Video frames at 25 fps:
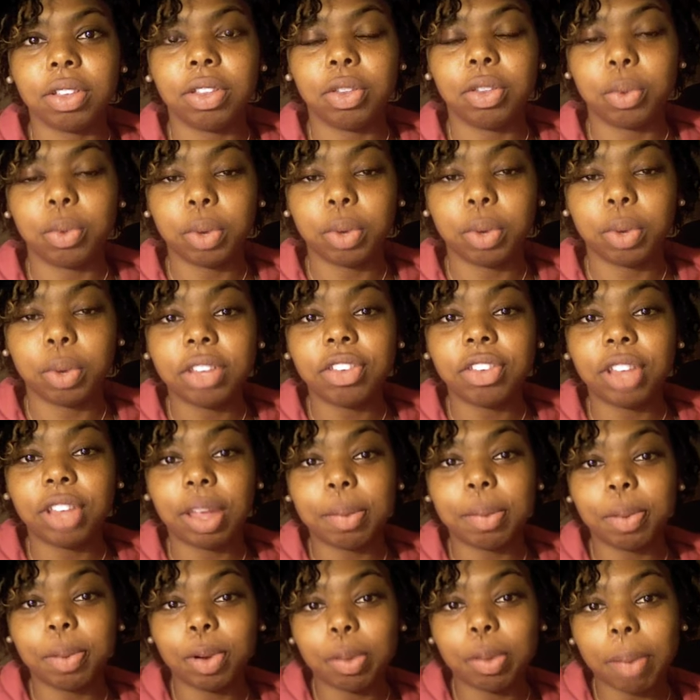do a good
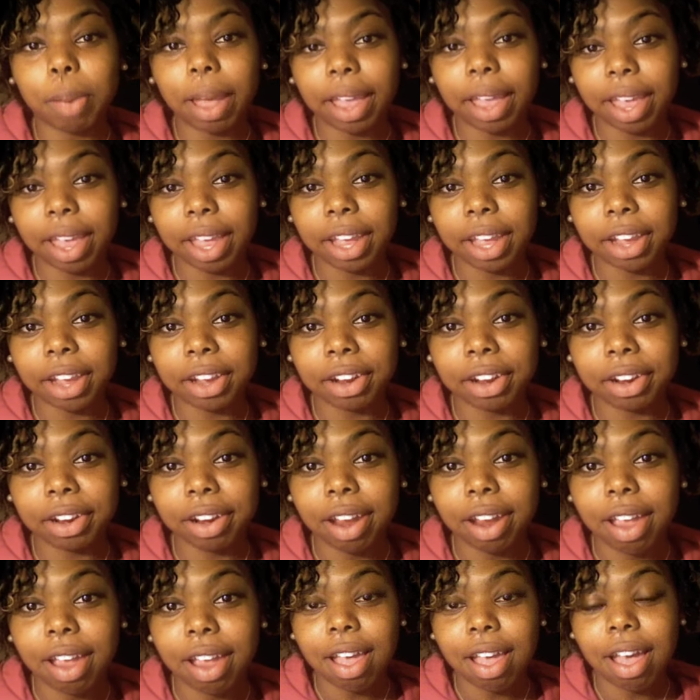shampoo to my hair
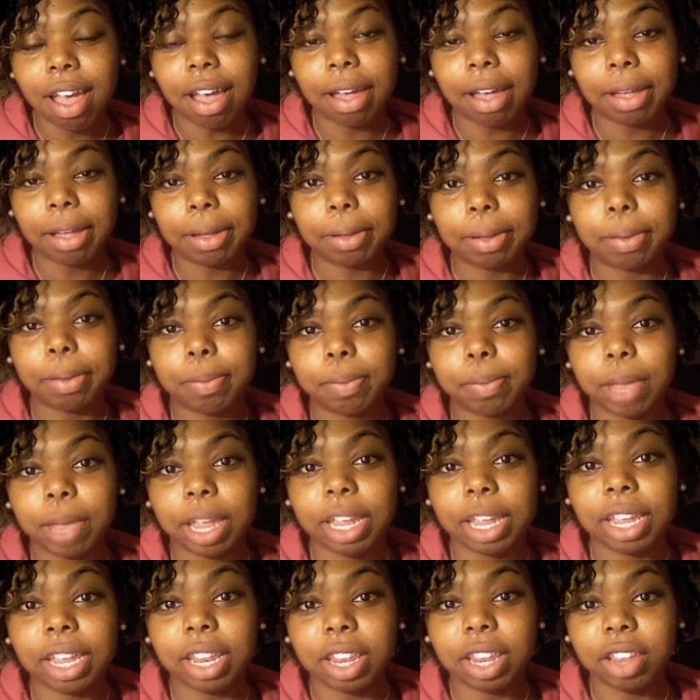um,
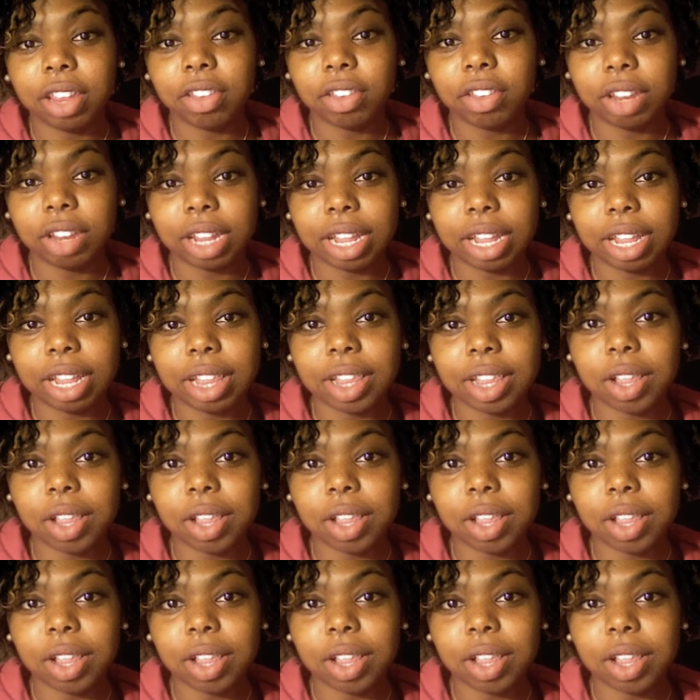and condition it.